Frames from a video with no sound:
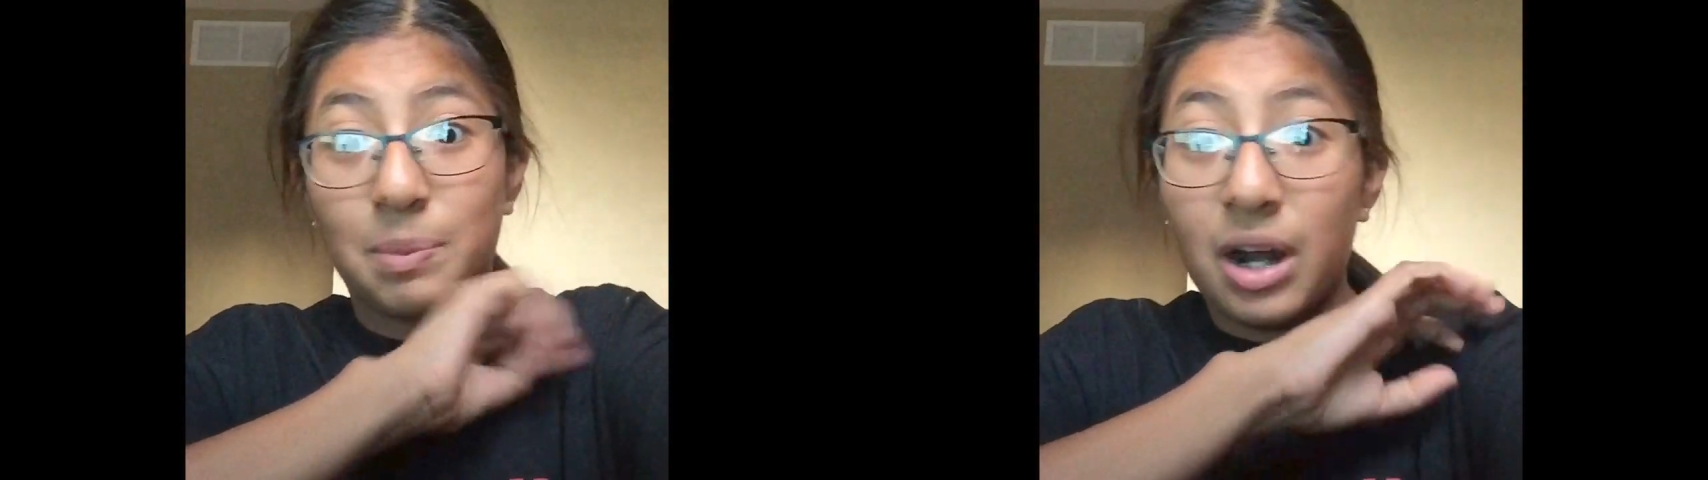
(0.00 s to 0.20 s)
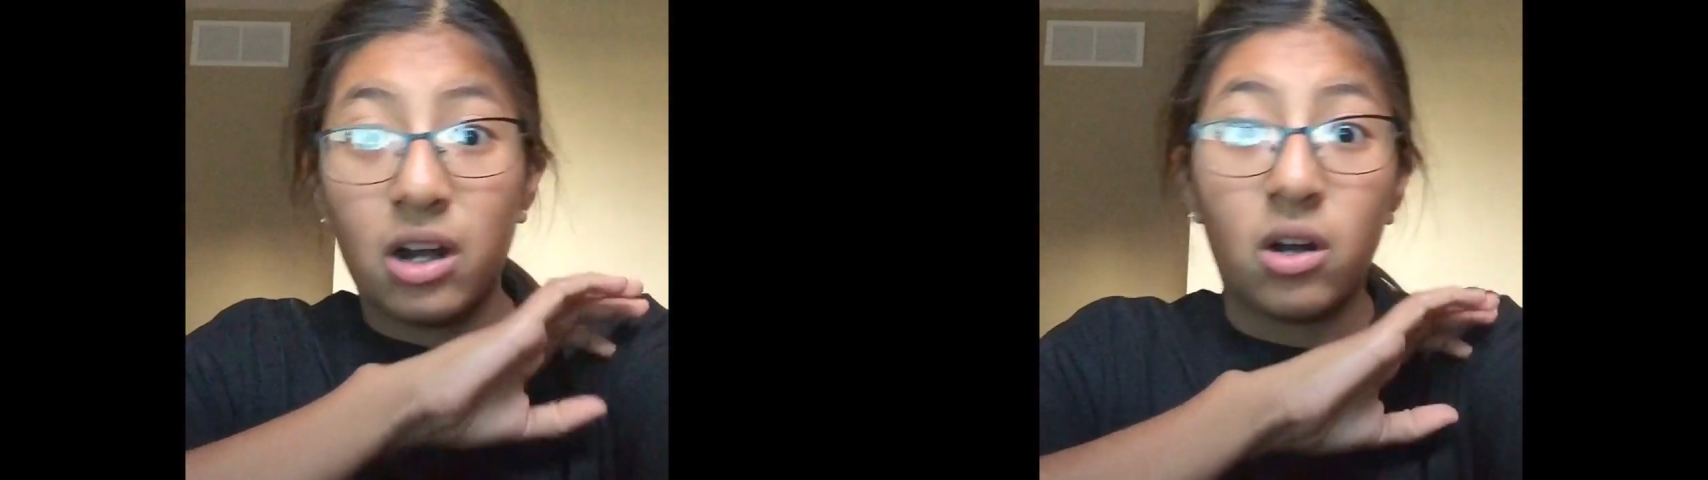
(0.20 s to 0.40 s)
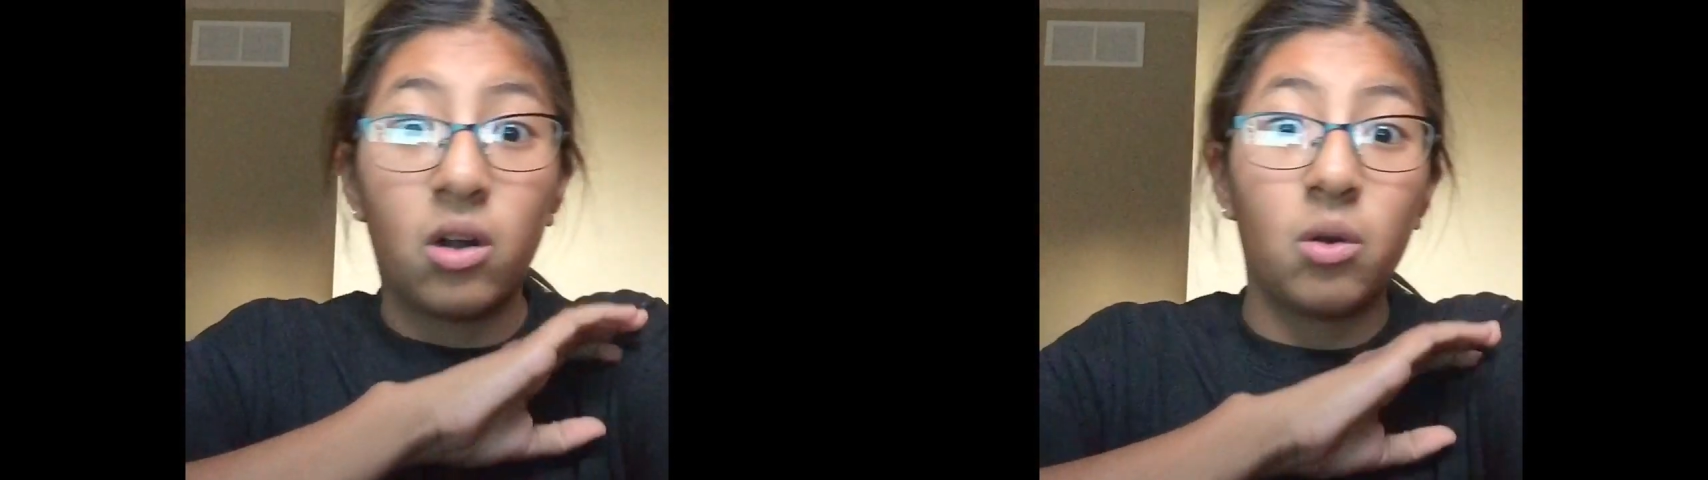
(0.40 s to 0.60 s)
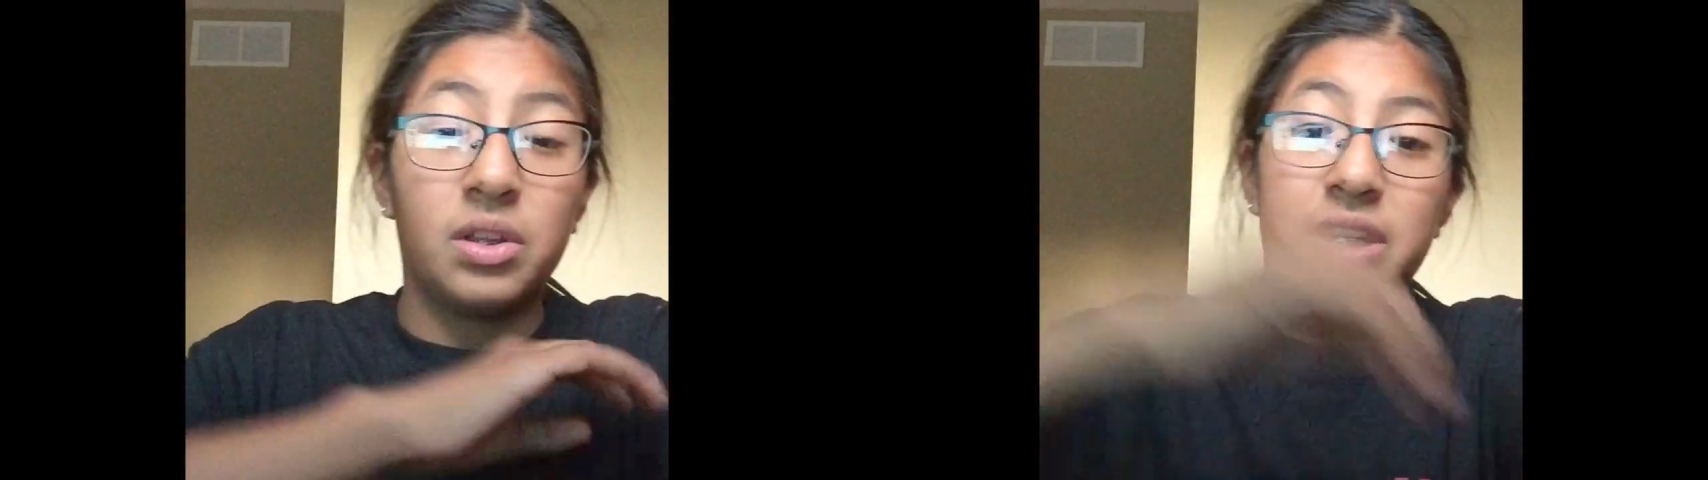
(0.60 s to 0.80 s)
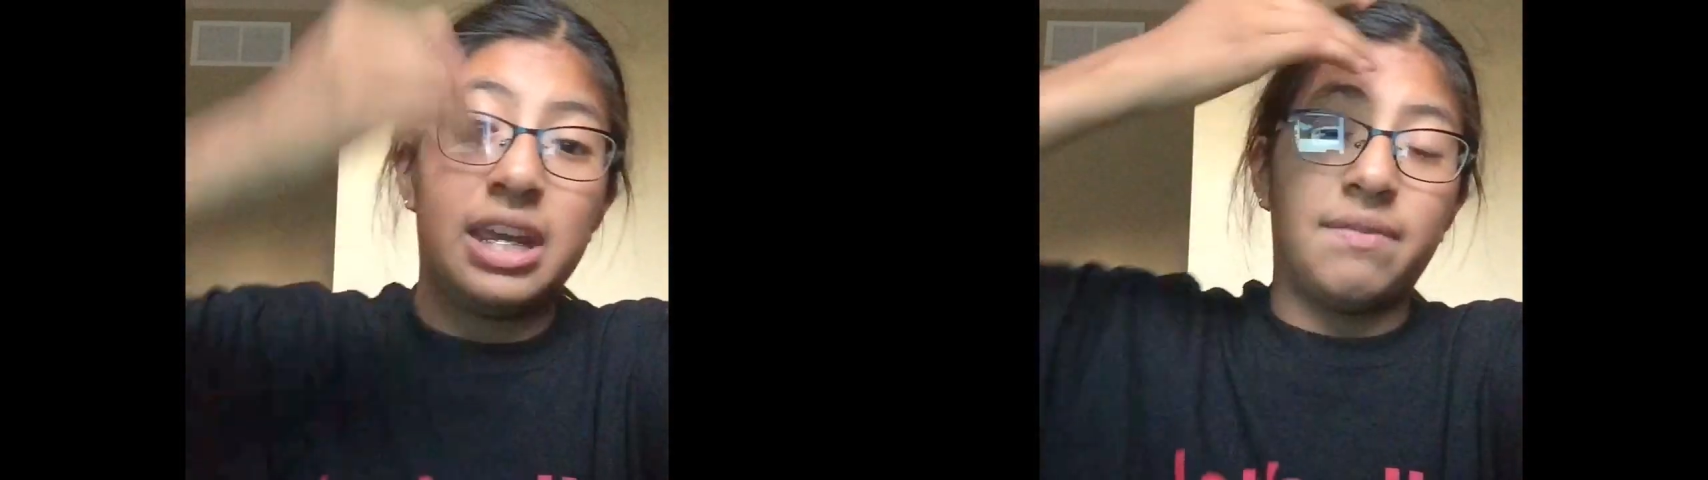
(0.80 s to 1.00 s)
tomorrow
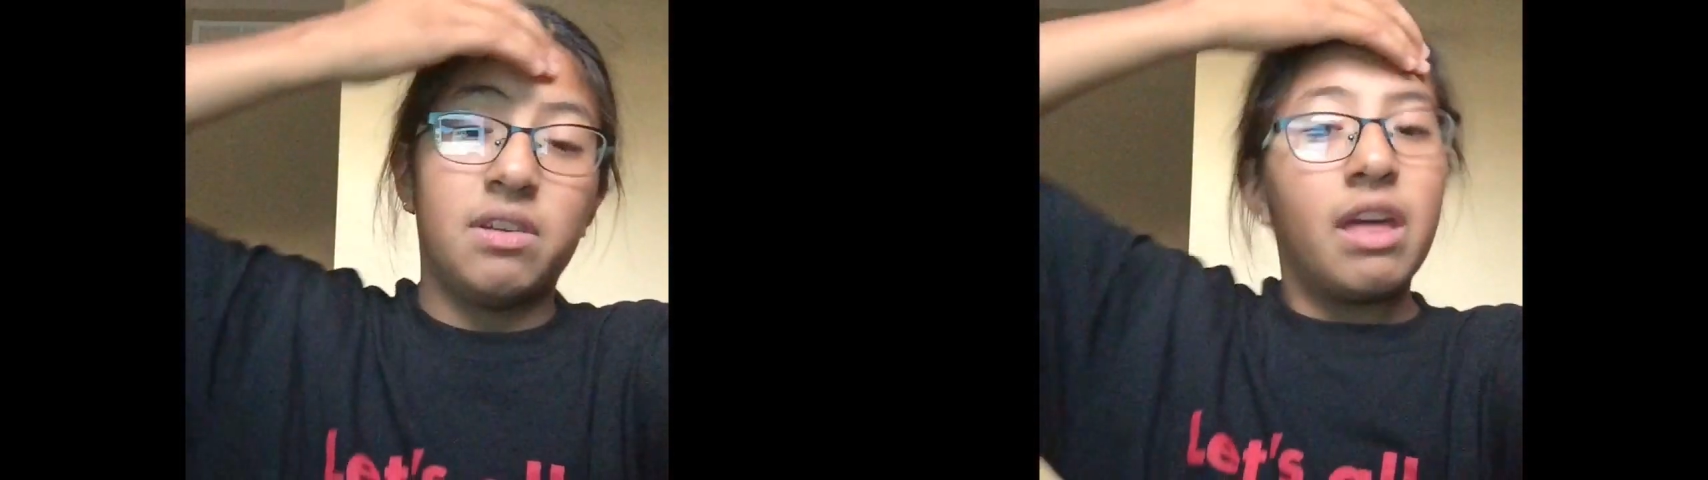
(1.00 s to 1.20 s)
or the day after